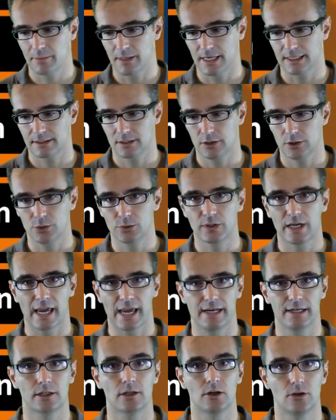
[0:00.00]
but you
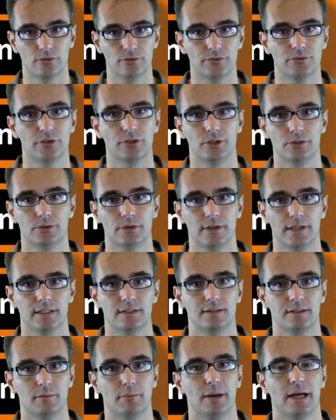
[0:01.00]
can configure
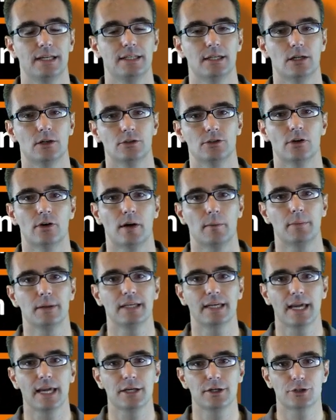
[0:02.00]
it depending on your
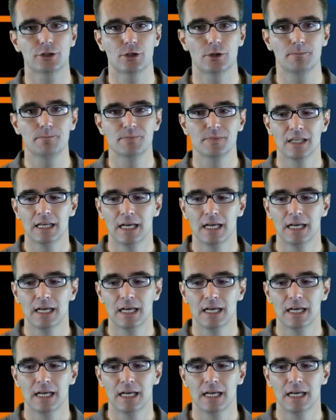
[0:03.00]
application,